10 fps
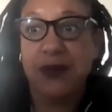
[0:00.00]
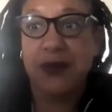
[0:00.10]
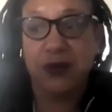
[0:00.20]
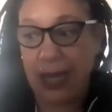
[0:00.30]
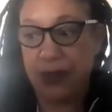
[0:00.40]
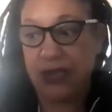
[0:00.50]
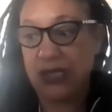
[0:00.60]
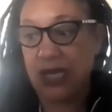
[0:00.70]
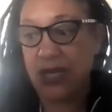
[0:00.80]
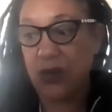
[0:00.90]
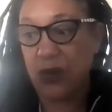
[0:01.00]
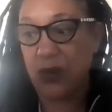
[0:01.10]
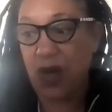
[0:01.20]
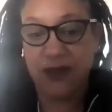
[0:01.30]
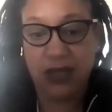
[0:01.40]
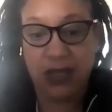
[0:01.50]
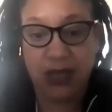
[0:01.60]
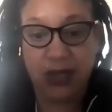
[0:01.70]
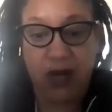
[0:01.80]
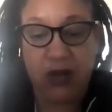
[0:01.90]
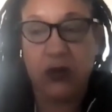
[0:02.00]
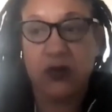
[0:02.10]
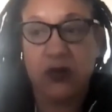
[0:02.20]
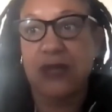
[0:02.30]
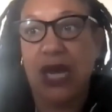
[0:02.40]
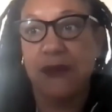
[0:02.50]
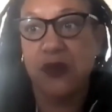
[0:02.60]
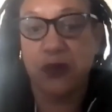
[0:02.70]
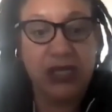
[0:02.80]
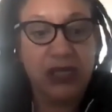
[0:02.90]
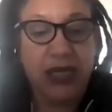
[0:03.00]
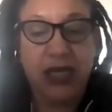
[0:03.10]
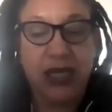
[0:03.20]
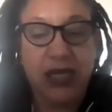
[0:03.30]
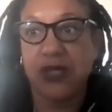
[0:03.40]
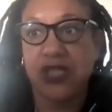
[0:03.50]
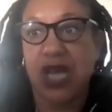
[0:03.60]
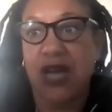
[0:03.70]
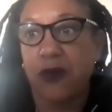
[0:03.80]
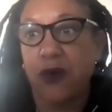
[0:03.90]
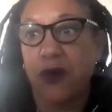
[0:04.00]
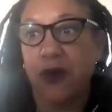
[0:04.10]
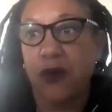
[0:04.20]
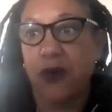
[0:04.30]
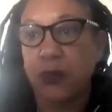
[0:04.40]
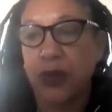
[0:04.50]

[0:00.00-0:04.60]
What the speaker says: absolutely happens. And, often the Chronicle sometimes reads like a Libby Schaff or a